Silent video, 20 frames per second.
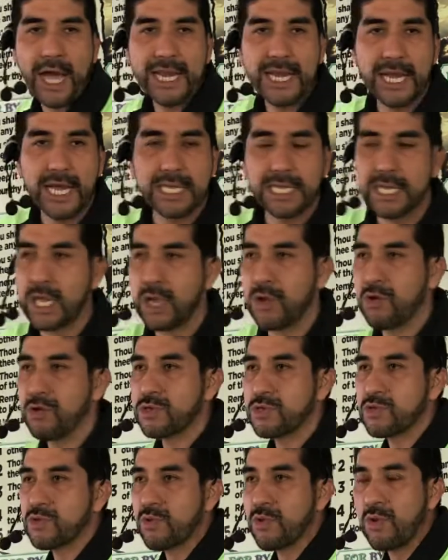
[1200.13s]
nothing goes
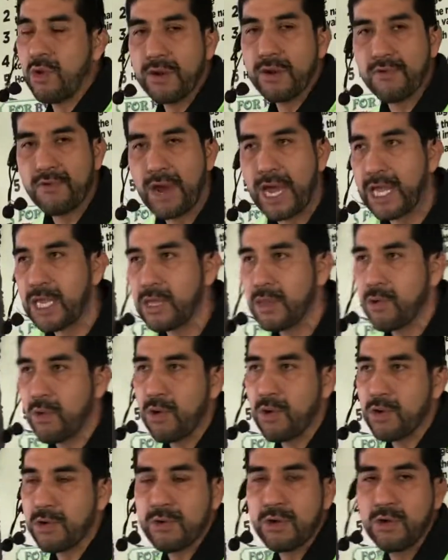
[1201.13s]
right
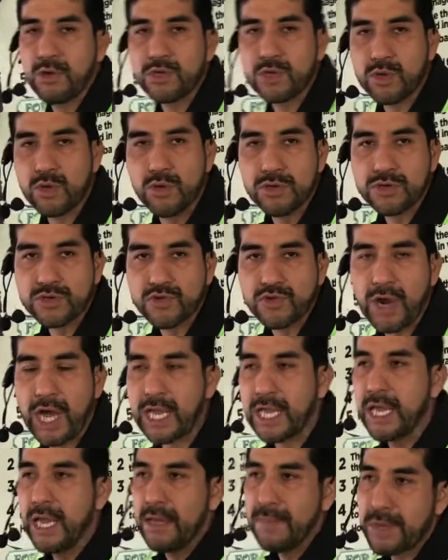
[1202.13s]
goes goes
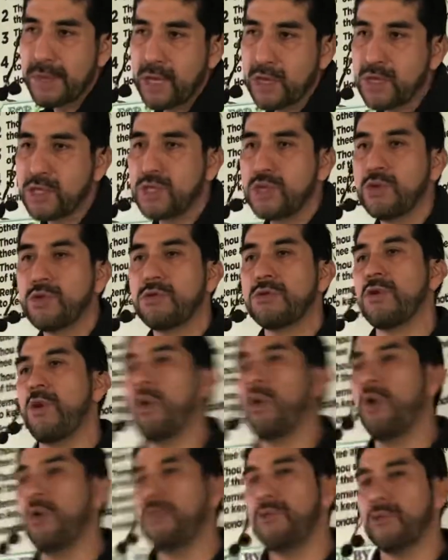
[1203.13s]
right because you don't
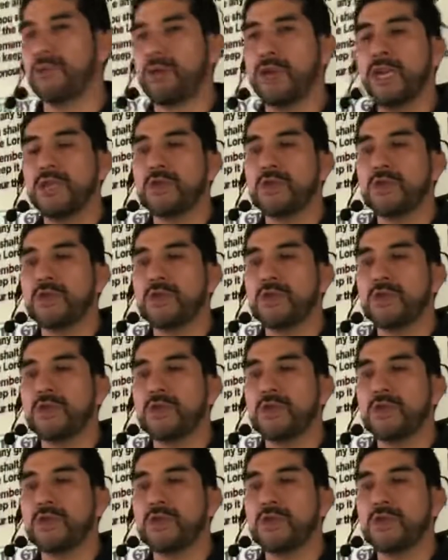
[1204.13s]
honor